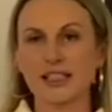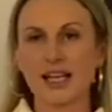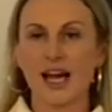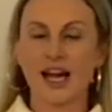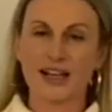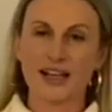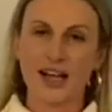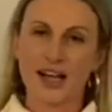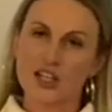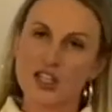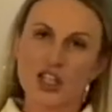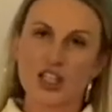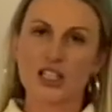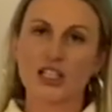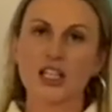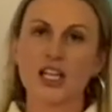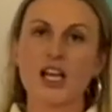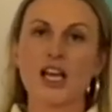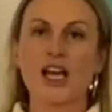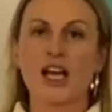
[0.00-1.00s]
and Asherton,
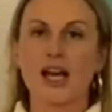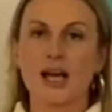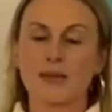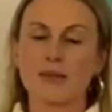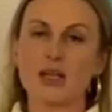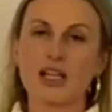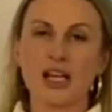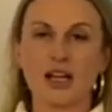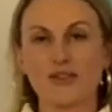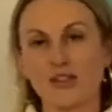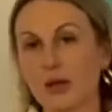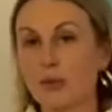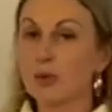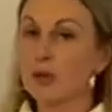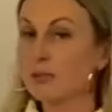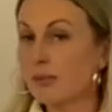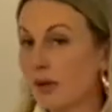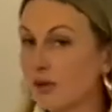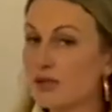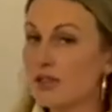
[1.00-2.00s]
and you have equal
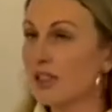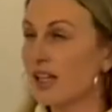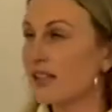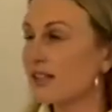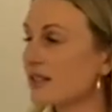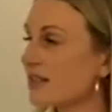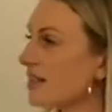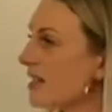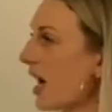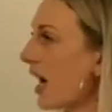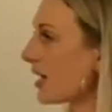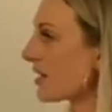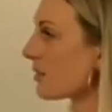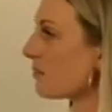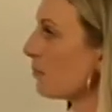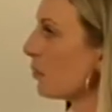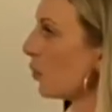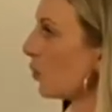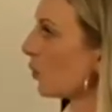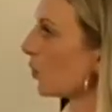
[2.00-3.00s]
amounts of lessons at
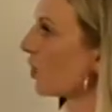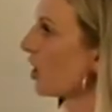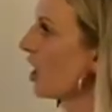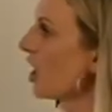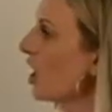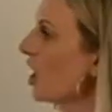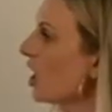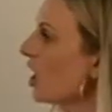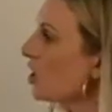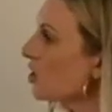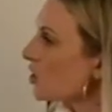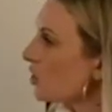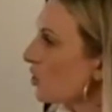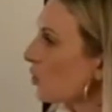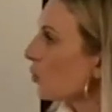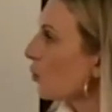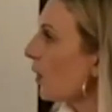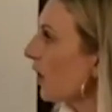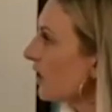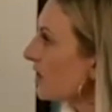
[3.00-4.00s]
both. So
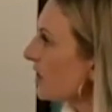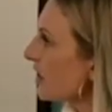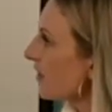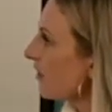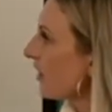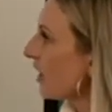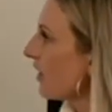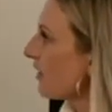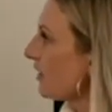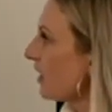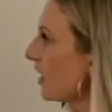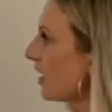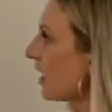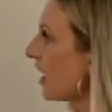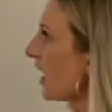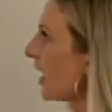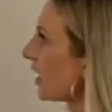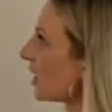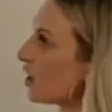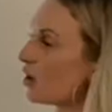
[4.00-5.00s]
we deliver
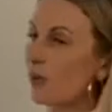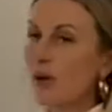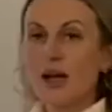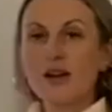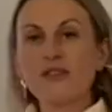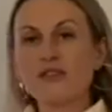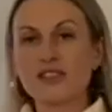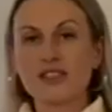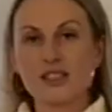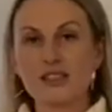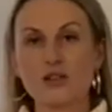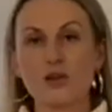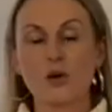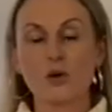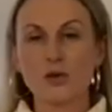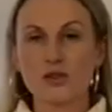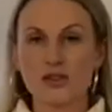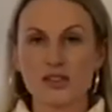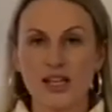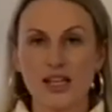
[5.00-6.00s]
the AQA physics
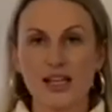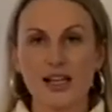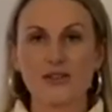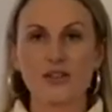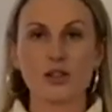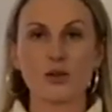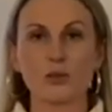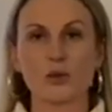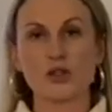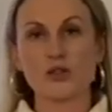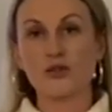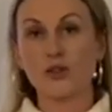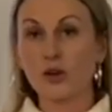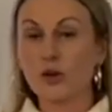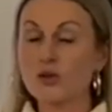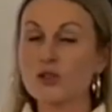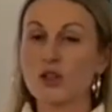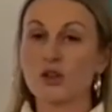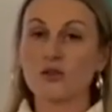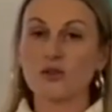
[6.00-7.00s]
course at A-level, which follows
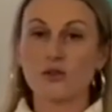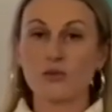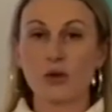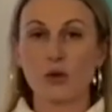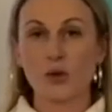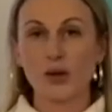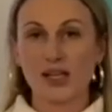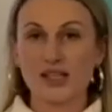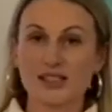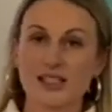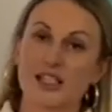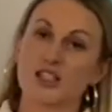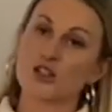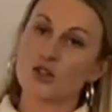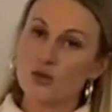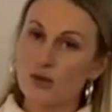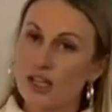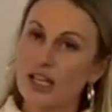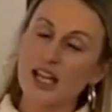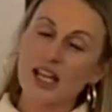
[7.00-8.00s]
on from your Key Stage
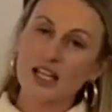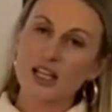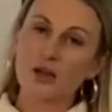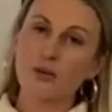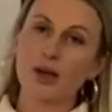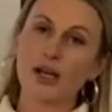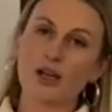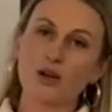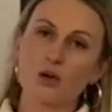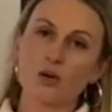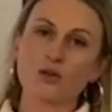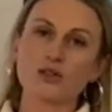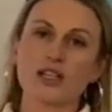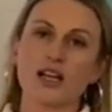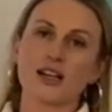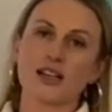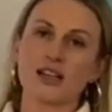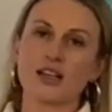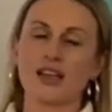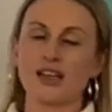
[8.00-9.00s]
3 AQA course and
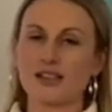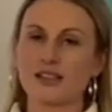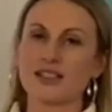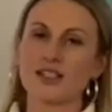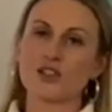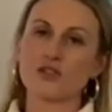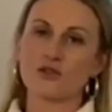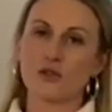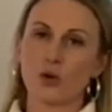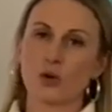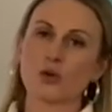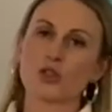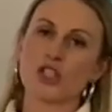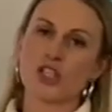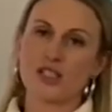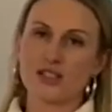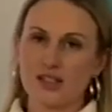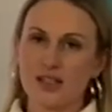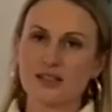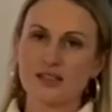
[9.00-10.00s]
your Key Stage 4
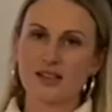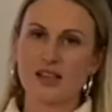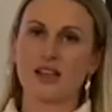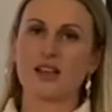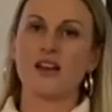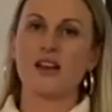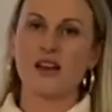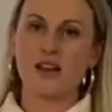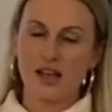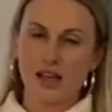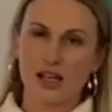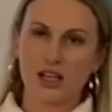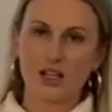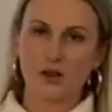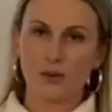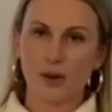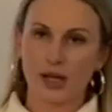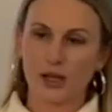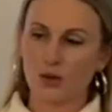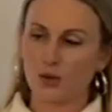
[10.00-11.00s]
GCSE
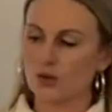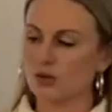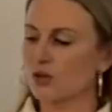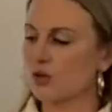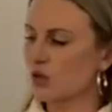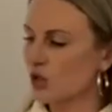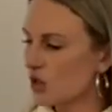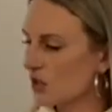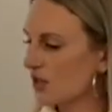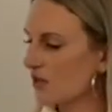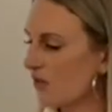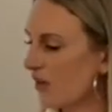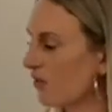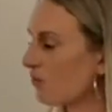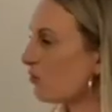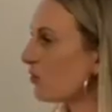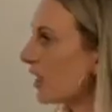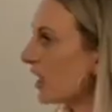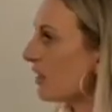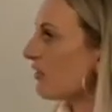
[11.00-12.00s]
AQA course, so it does fit
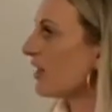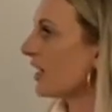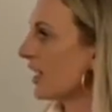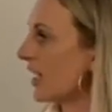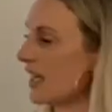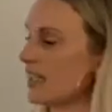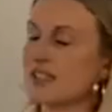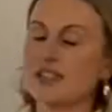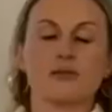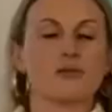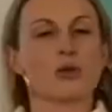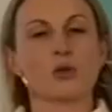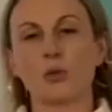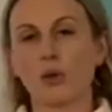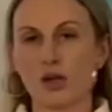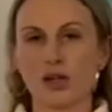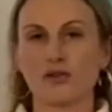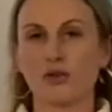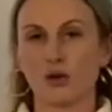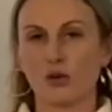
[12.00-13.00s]
really, really nicely with what
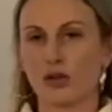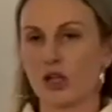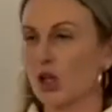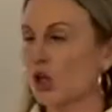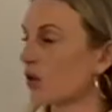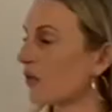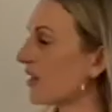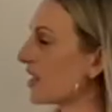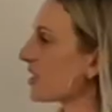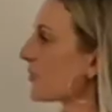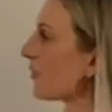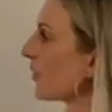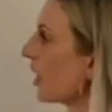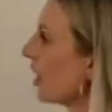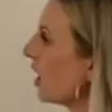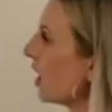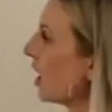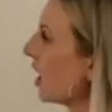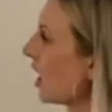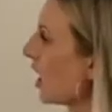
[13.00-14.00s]
you've already covered.
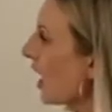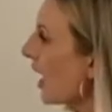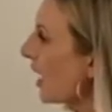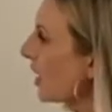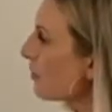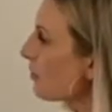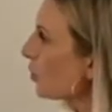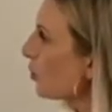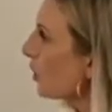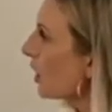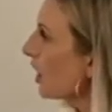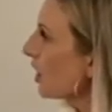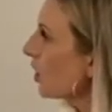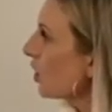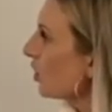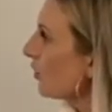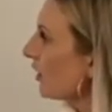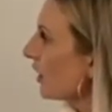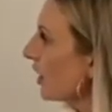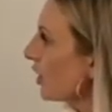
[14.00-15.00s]
We
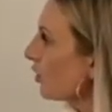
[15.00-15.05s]
cover a